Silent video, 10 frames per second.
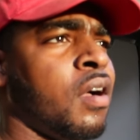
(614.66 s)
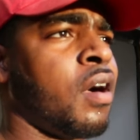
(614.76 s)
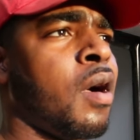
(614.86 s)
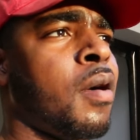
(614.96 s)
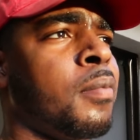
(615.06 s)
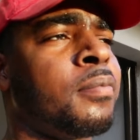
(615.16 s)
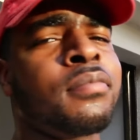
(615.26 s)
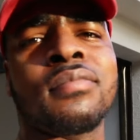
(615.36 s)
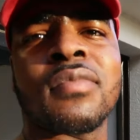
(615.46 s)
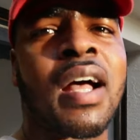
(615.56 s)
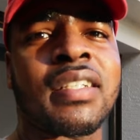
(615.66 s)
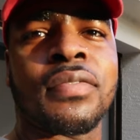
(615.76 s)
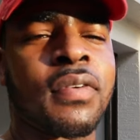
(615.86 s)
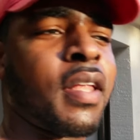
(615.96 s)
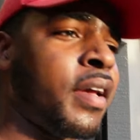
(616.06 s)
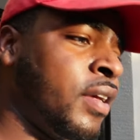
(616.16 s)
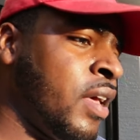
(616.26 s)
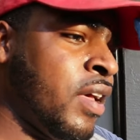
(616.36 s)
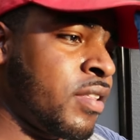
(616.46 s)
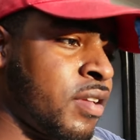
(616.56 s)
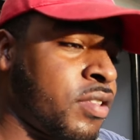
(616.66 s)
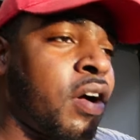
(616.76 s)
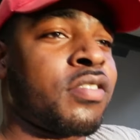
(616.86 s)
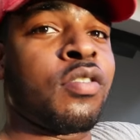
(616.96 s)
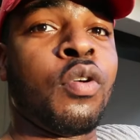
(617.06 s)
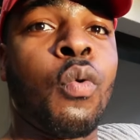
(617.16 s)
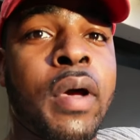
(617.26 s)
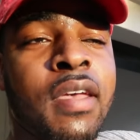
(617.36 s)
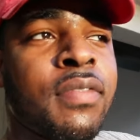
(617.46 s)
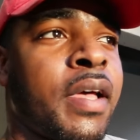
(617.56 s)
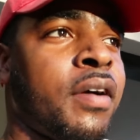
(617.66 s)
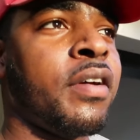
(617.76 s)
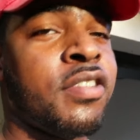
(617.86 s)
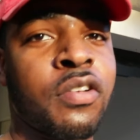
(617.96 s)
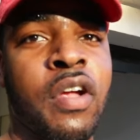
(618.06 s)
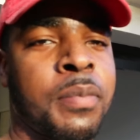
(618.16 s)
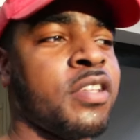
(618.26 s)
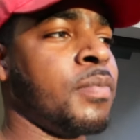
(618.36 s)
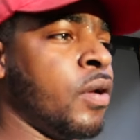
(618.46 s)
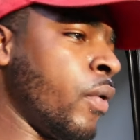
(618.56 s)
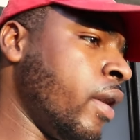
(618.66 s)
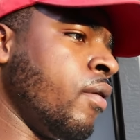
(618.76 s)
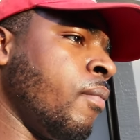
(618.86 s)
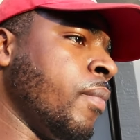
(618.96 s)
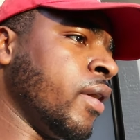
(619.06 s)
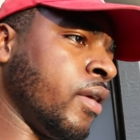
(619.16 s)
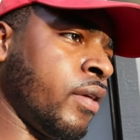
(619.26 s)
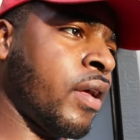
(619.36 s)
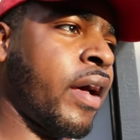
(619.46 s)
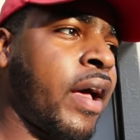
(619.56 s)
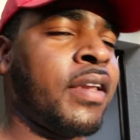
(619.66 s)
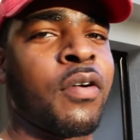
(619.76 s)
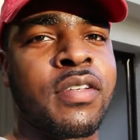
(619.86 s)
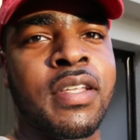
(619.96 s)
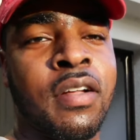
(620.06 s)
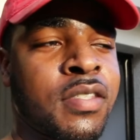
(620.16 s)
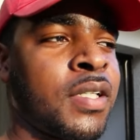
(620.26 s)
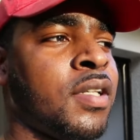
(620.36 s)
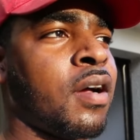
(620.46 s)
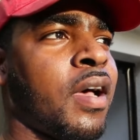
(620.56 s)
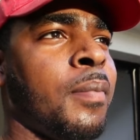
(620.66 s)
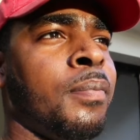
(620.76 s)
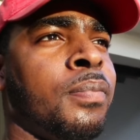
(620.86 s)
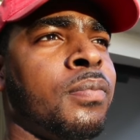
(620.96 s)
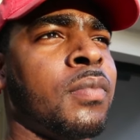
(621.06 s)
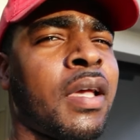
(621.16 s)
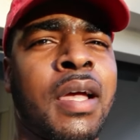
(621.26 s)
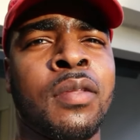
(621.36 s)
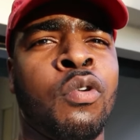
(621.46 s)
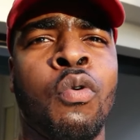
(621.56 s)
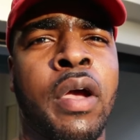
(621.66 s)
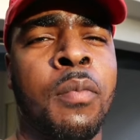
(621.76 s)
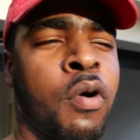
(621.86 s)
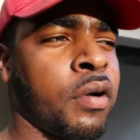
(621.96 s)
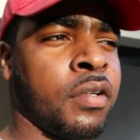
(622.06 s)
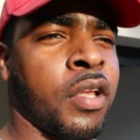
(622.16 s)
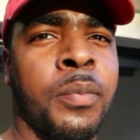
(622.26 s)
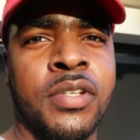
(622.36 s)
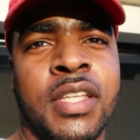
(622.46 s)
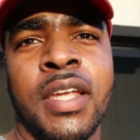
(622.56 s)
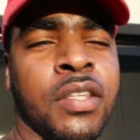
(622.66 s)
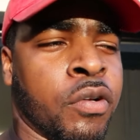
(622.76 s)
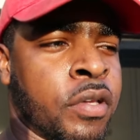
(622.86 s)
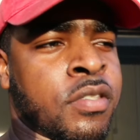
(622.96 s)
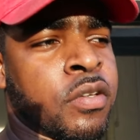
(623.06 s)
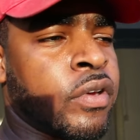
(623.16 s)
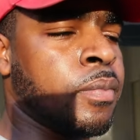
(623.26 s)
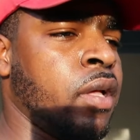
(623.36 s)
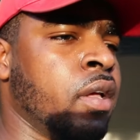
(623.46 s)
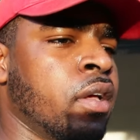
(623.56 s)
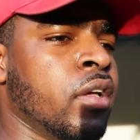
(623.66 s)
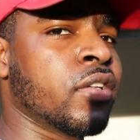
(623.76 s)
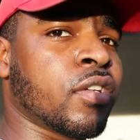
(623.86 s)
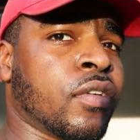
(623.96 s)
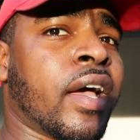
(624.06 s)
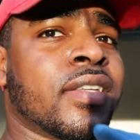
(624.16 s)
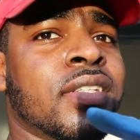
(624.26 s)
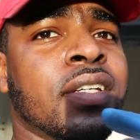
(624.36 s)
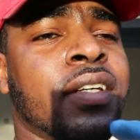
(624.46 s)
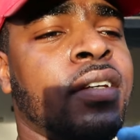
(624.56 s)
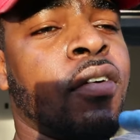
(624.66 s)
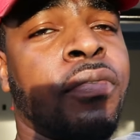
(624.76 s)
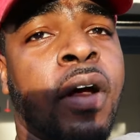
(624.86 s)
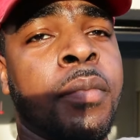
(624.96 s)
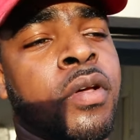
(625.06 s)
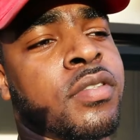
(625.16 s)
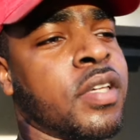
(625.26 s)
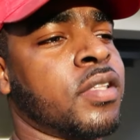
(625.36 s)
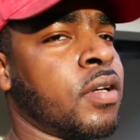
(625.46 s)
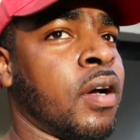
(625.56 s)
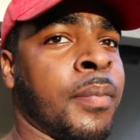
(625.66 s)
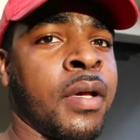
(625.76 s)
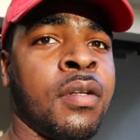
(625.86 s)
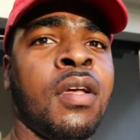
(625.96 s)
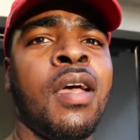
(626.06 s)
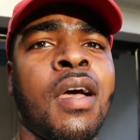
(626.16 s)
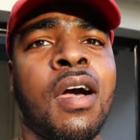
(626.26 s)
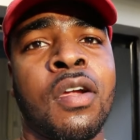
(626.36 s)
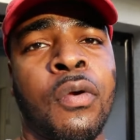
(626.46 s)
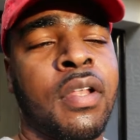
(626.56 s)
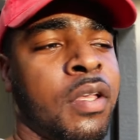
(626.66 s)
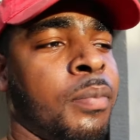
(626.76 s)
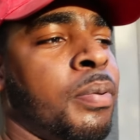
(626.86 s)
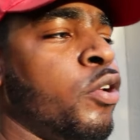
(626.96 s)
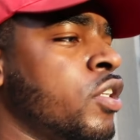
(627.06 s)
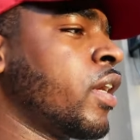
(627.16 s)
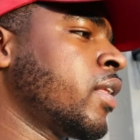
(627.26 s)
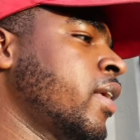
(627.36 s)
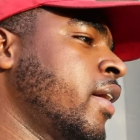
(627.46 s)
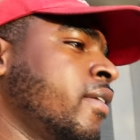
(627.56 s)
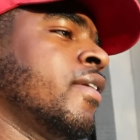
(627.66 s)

um, i just feel like TikTok is the new wave now instagram does me well but i noticed that on tiktok i like i do way more numbers than i do on instagram so you guys could go follow me on TikTok, man. I greatly appreciate that.